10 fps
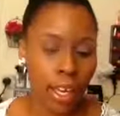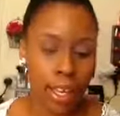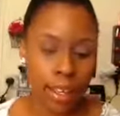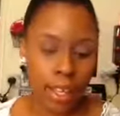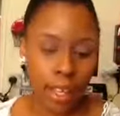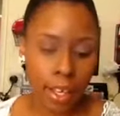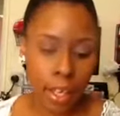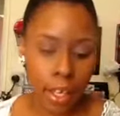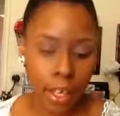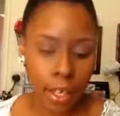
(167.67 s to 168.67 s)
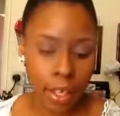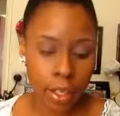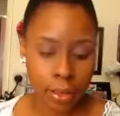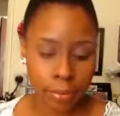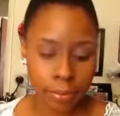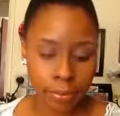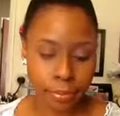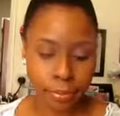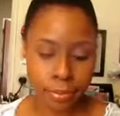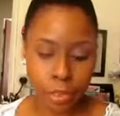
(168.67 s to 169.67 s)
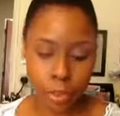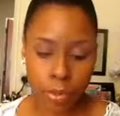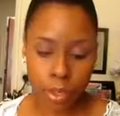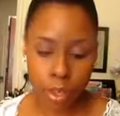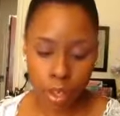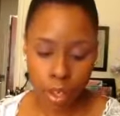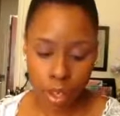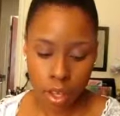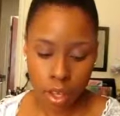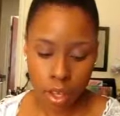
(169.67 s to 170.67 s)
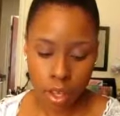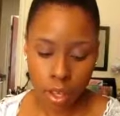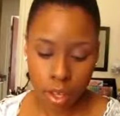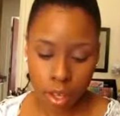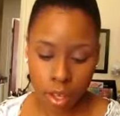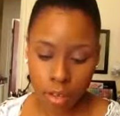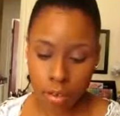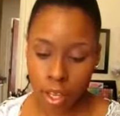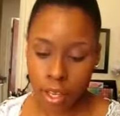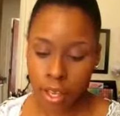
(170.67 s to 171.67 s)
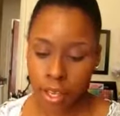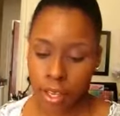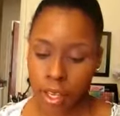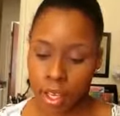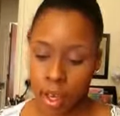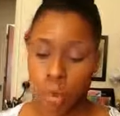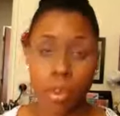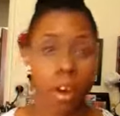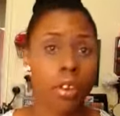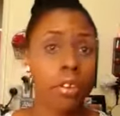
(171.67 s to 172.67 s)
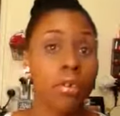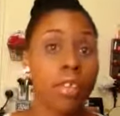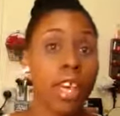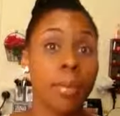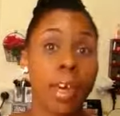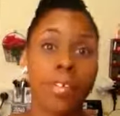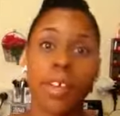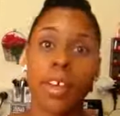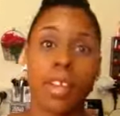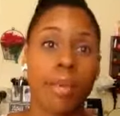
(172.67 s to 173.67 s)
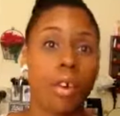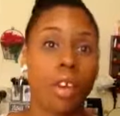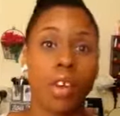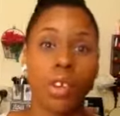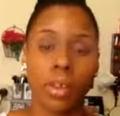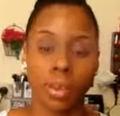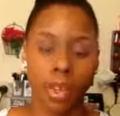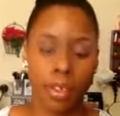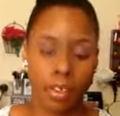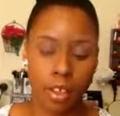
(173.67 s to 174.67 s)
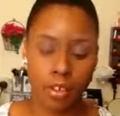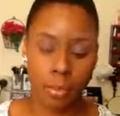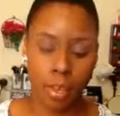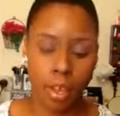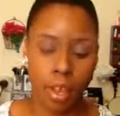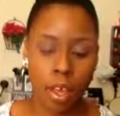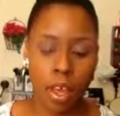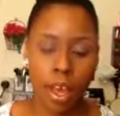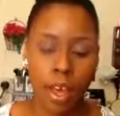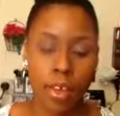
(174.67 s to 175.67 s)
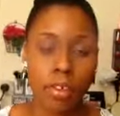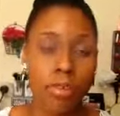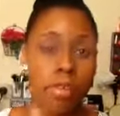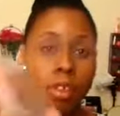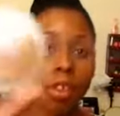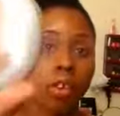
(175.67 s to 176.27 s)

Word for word: and then oops, to line, oh, I'm sorry, to set my face. I'm all over the place, excuse me. I use